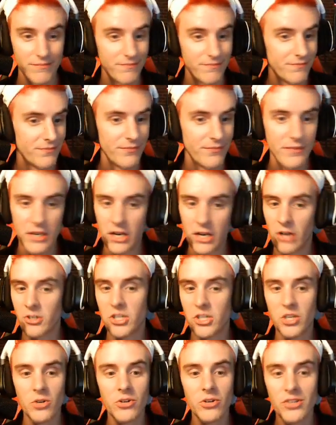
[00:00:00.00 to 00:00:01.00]
You know,
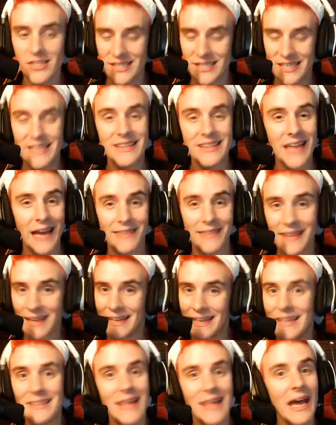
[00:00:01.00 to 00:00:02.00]
shooters need that. They
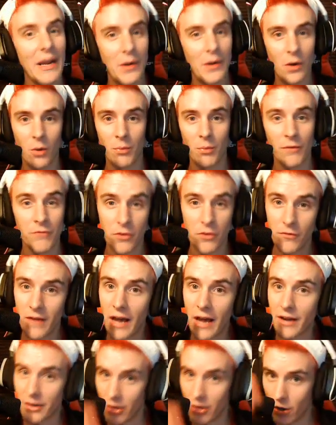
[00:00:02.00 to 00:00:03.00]
need that hope. If you've
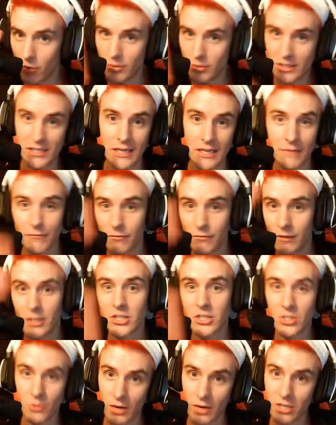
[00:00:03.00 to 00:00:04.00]
got no team
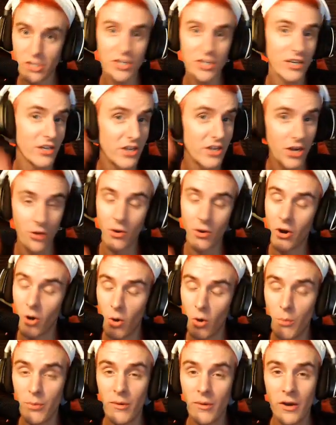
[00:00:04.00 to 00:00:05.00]
fluctuation, no
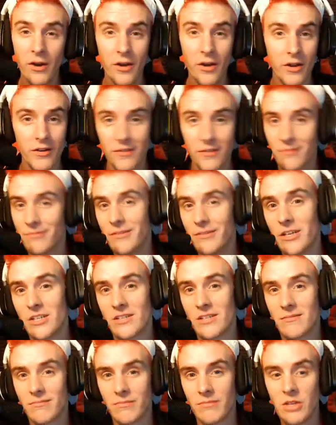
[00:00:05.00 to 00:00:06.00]
hope,
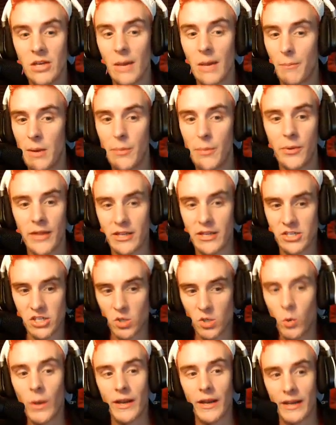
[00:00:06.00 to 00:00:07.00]
you get people that just
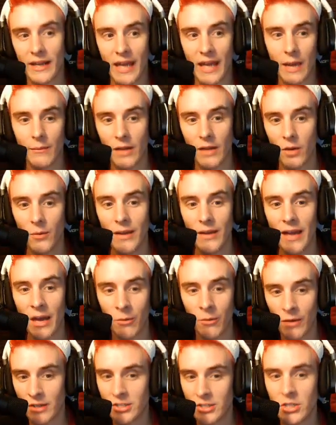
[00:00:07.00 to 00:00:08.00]
quit in a game like we had.
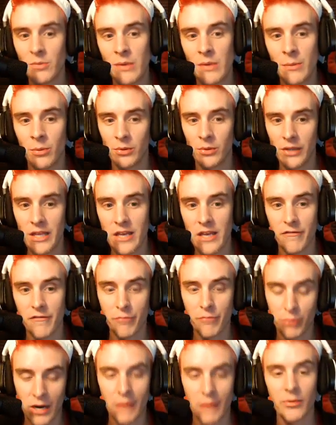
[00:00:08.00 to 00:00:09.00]
We had 2 people
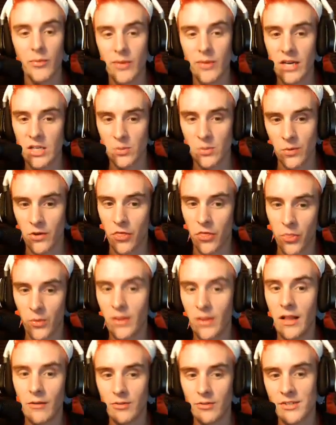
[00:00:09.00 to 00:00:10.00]
leave probably because we were 3
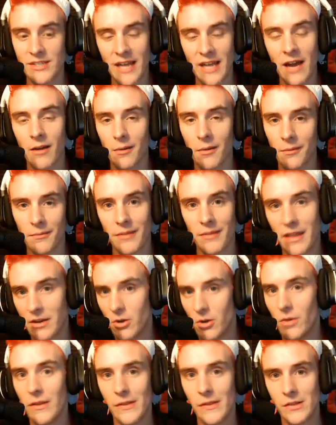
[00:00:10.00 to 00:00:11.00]
levels down, and they
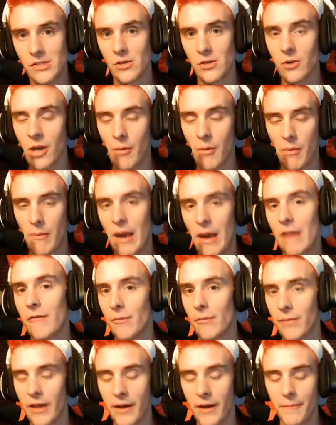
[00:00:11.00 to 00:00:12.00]
know that there's no coming back
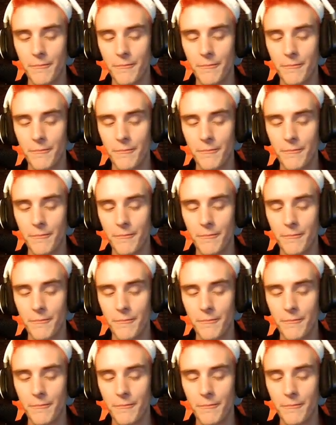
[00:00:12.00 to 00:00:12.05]
from that.